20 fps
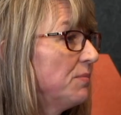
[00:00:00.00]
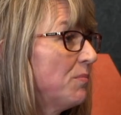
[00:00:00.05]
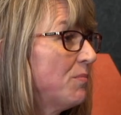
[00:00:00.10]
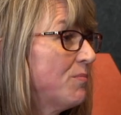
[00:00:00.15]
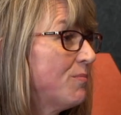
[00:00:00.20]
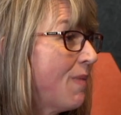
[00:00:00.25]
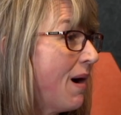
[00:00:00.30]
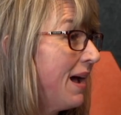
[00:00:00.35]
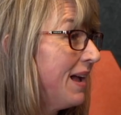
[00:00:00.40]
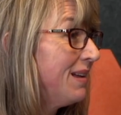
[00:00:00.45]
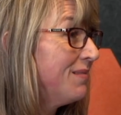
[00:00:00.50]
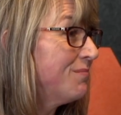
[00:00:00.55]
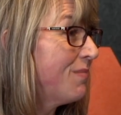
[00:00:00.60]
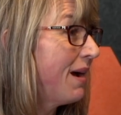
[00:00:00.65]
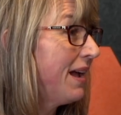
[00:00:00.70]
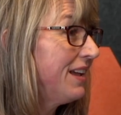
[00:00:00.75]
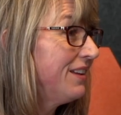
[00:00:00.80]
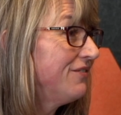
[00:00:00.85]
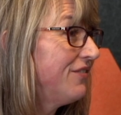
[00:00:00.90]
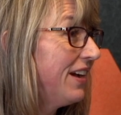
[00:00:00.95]

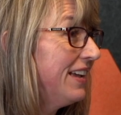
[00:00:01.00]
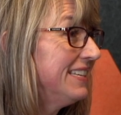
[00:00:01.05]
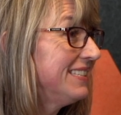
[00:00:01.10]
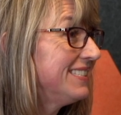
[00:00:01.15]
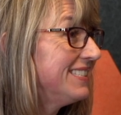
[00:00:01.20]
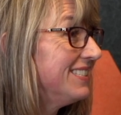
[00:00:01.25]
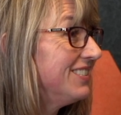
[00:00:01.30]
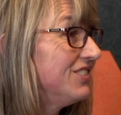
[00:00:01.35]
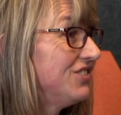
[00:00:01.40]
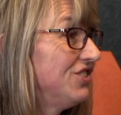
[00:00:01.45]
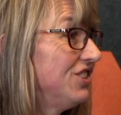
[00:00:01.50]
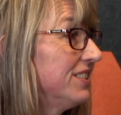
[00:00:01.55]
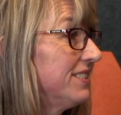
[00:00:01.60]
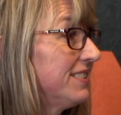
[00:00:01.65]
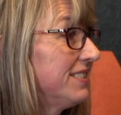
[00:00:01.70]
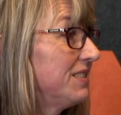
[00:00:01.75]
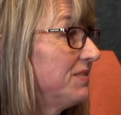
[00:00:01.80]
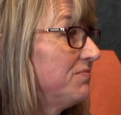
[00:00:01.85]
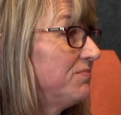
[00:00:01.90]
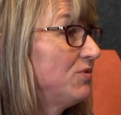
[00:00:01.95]
My advice is
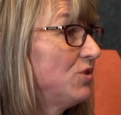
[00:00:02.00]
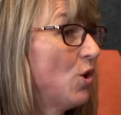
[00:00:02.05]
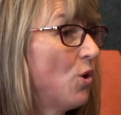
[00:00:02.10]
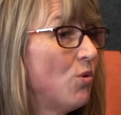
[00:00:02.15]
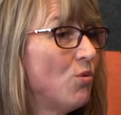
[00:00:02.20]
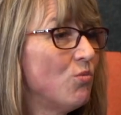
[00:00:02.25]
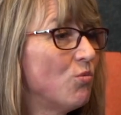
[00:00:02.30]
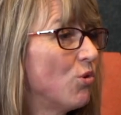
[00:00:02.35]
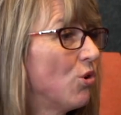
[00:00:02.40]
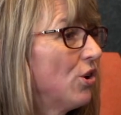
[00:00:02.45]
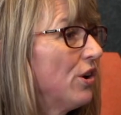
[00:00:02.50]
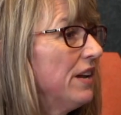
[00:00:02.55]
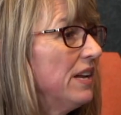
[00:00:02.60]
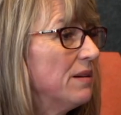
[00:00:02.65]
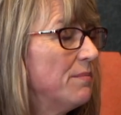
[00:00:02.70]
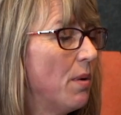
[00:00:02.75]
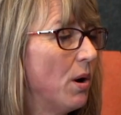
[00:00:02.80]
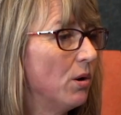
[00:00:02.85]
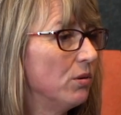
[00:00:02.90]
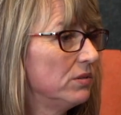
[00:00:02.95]
just don't worry
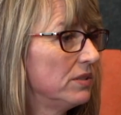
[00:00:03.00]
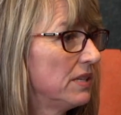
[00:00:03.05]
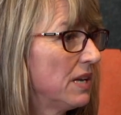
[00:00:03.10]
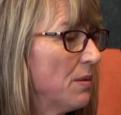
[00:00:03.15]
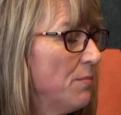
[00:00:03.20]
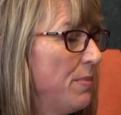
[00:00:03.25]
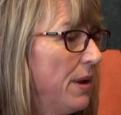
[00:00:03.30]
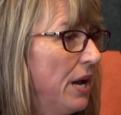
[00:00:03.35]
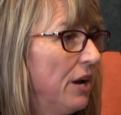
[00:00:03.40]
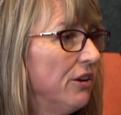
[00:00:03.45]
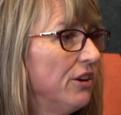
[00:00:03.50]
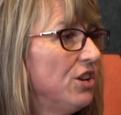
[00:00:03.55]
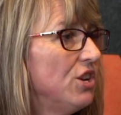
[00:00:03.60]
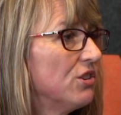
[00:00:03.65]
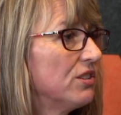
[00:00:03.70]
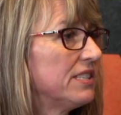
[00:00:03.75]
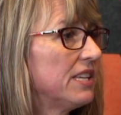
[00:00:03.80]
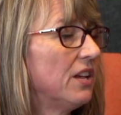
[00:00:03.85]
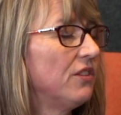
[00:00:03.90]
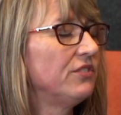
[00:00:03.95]
about comparing
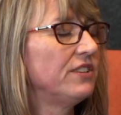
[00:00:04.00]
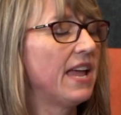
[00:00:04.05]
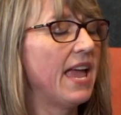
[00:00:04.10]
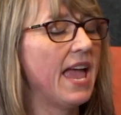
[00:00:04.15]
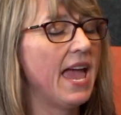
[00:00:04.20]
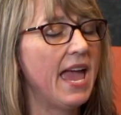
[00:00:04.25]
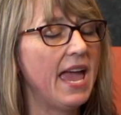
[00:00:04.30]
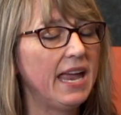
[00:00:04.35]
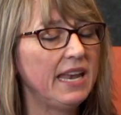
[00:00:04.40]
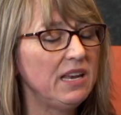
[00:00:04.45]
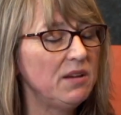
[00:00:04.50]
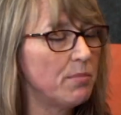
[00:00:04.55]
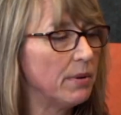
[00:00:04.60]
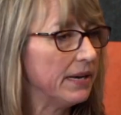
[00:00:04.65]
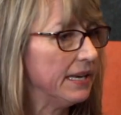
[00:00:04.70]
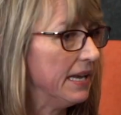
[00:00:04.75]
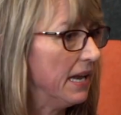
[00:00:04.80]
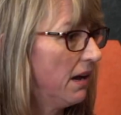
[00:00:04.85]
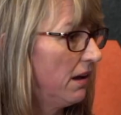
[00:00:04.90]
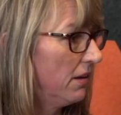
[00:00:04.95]
yourself to
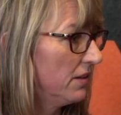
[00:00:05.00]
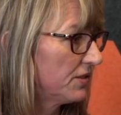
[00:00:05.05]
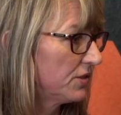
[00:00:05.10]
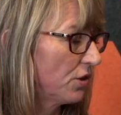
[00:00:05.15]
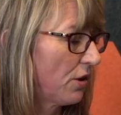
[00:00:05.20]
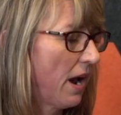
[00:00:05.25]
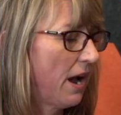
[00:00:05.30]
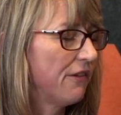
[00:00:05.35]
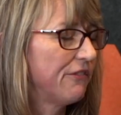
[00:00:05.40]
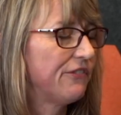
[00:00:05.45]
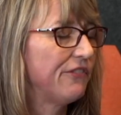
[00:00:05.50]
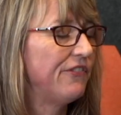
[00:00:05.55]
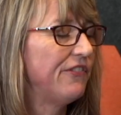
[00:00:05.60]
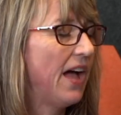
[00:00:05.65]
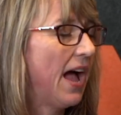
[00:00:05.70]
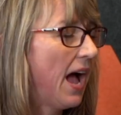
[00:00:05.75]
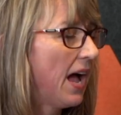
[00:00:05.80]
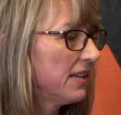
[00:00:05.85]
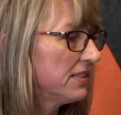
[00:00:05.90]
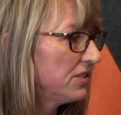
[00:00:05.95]
anybody else or how
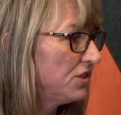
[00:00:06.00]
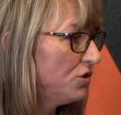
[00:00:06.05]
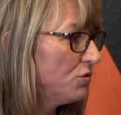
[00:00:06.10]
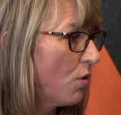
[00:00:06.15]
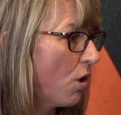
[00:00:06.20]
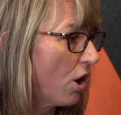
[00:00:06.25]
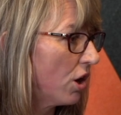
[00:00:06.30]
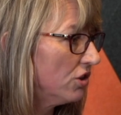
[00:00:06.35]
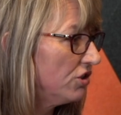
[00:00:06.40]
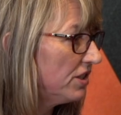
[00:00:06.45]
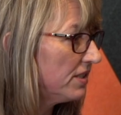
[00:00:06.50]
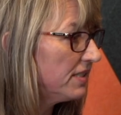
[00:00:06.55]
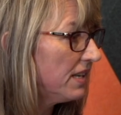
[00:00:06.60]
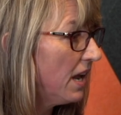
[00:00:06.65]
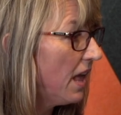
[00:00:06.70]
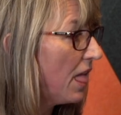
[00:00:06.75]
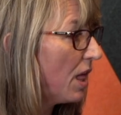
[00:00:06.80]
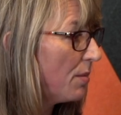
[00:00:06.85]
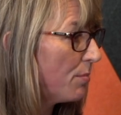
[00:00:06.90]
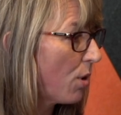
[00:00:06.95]
fast you are. Just
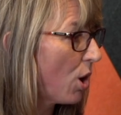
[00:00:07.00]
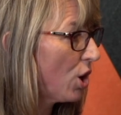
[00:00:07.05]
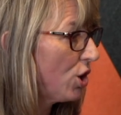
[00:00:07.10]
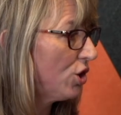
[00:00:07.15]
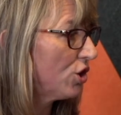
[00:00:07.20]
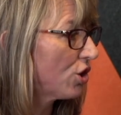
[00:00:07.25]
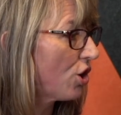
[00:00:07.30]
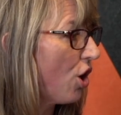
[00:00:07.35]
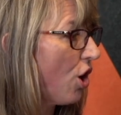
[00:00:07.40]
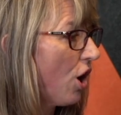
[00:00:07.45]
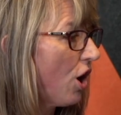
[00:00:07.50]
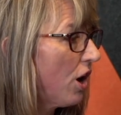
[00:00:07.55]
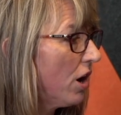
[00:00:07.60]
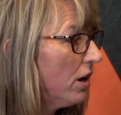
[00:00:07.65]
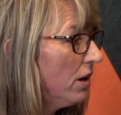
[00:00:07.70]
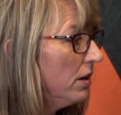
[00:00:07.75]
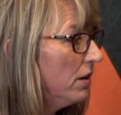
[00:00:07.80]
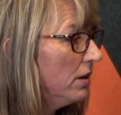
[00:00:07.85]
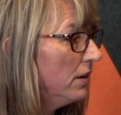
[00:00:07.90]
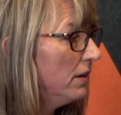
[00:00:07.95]
park your
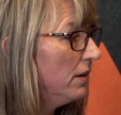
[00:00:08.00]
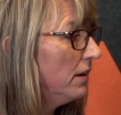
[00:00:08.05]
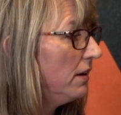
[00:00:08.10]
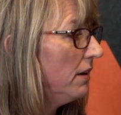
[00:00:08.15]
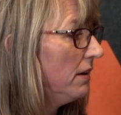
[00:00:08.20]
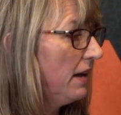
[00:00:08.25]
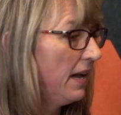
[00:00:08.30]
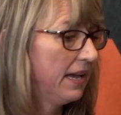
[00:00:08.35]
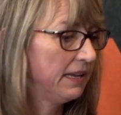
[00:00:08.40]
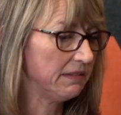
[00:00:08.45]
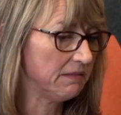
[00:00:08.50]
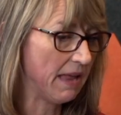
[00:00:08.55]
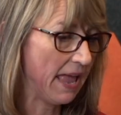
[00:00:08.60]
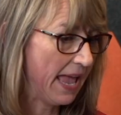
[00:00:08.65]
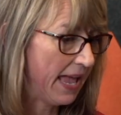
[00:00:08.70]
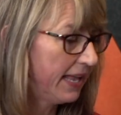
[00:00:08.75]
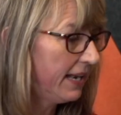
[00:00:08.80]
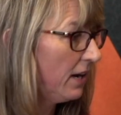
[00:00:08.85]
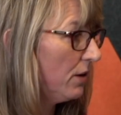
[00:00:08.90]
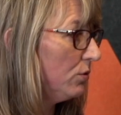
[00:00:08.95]
car and
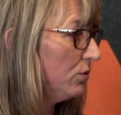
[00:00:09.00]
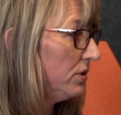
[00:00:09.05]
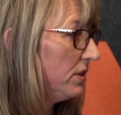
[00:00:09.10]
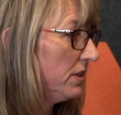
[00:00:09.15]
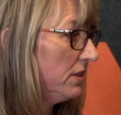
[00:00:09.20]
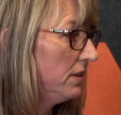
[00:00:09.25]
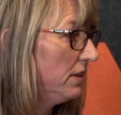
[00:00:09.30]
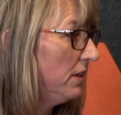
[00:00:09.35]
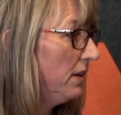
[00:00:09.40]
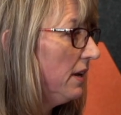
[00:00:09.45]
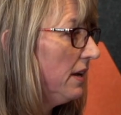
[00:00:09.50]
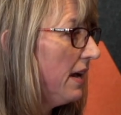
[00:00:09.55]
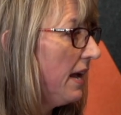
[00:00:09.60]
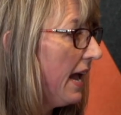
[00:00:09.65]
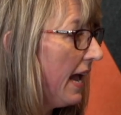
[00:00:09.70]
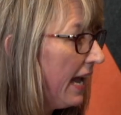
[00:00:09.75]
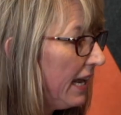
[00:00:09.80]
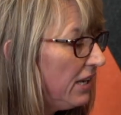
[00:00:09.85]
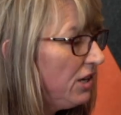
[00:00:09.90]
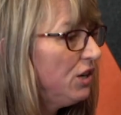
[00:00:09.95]
head out.
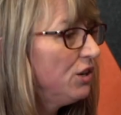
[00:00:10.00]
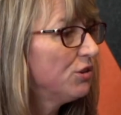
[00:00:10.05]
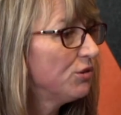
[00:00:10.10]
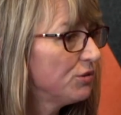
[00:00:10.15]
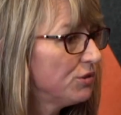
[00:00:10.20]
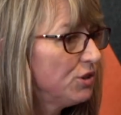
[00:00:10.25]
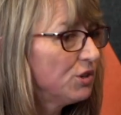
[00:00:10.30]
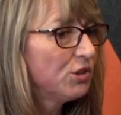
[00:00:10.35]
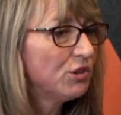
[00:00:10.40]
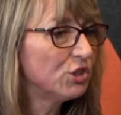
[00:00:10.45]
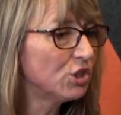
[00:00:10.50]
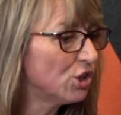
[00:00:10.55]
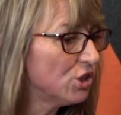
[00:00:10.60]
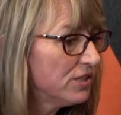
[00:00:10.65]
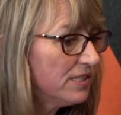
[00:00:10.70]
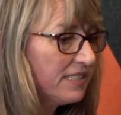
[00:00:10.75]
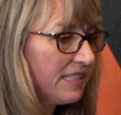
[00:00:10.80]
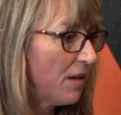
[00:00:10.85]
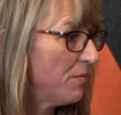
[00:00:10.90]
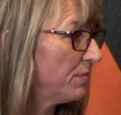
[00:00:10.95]
And you'll
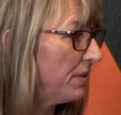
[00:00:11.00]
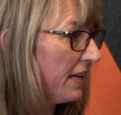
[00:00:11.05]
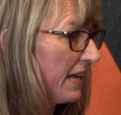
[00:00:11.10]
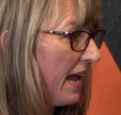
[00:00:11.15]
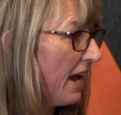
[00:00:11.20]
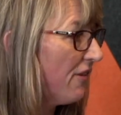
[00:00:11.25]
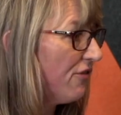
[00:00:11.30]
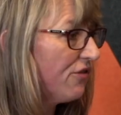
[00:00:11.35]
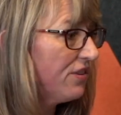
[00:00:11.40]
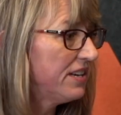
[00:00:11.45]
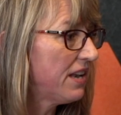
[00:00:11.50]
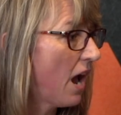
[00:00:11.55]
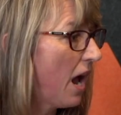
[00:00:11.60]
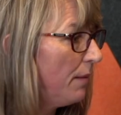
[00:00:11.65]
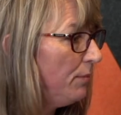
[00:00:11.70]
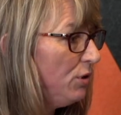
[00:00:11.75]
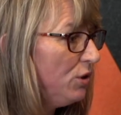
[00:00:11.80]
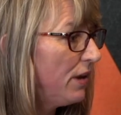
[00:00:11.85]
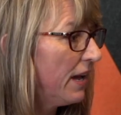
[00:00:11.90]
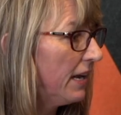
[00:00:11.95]
learn something every
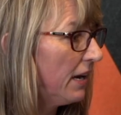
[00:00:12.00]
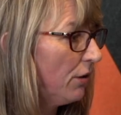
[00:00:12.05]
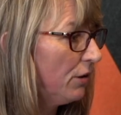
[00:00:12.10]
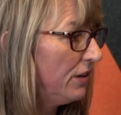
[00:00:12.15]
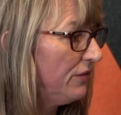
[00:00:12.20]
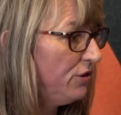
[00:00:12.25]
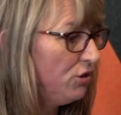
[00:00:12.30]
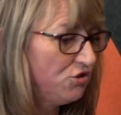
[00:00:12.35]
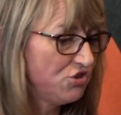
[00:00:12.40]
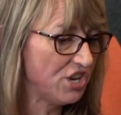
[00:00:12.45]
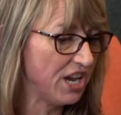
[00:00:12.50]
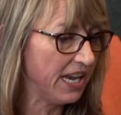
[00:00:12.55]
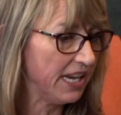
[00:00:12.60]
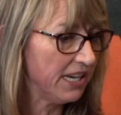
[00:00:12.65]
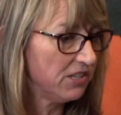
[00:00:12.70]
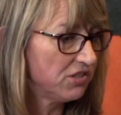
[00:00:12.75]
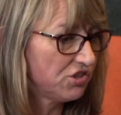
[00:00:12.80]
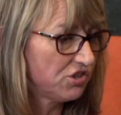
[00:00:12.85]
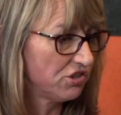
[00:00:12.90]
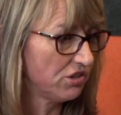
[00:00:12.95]
time you get out if you
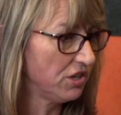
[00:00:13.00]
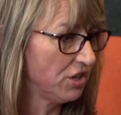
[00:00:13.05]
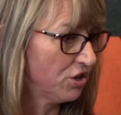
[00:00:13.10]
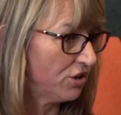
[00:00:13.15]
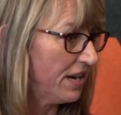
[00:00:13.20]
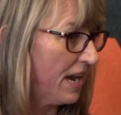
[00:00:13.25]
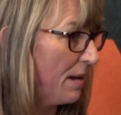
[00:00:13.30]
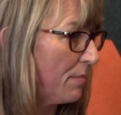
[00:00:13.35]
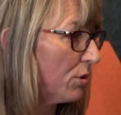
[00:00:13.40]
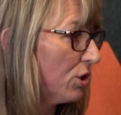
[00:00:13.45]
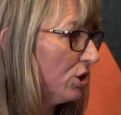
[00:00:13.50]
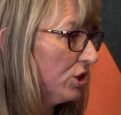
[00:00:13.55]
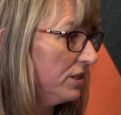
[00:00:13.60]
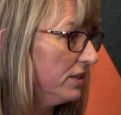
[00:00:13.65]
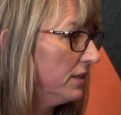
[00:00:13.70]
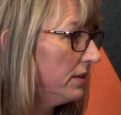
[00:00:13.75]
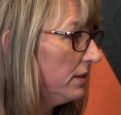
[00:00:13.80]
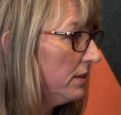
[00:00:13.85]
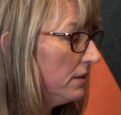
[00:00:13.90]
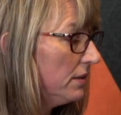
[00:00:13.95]
change your neighborhood.